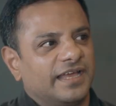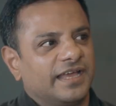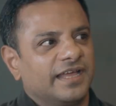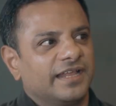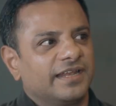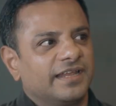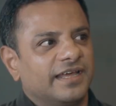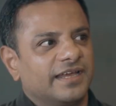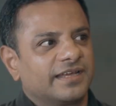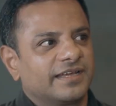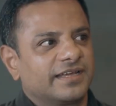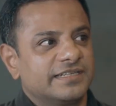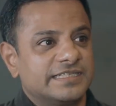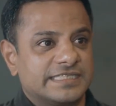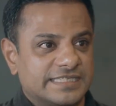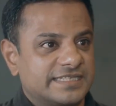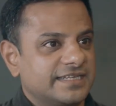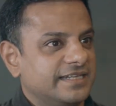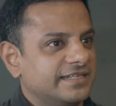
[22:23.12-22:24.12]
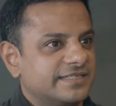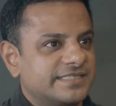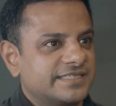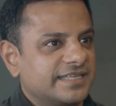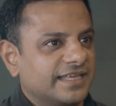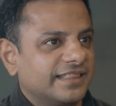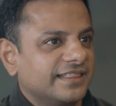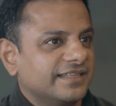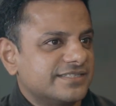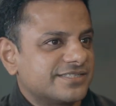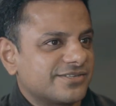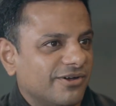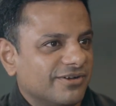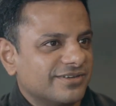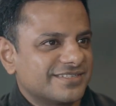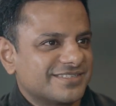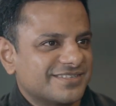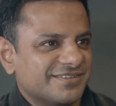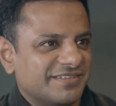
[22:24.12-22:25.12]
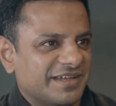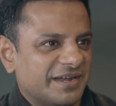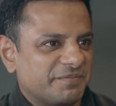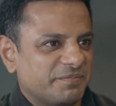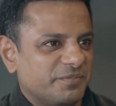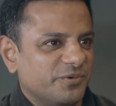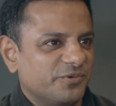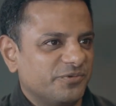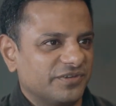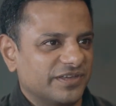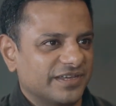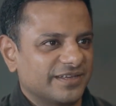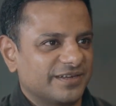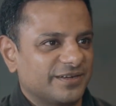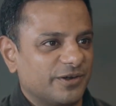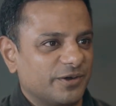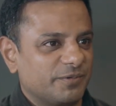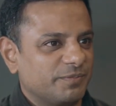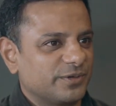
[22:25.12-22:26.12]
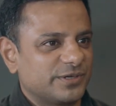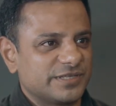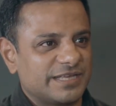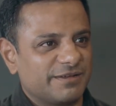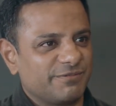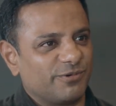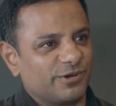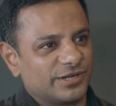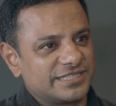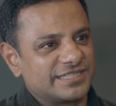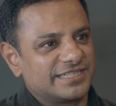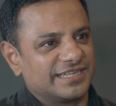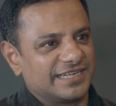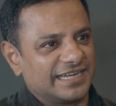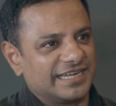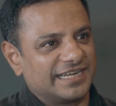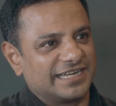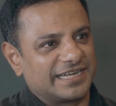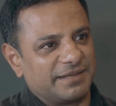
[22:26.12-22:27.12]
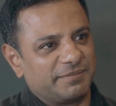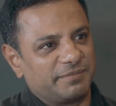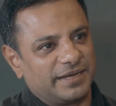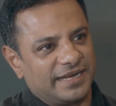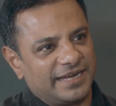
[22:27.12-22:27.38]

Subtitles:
And I can still sing the songs of that movie. Not because I watched it any time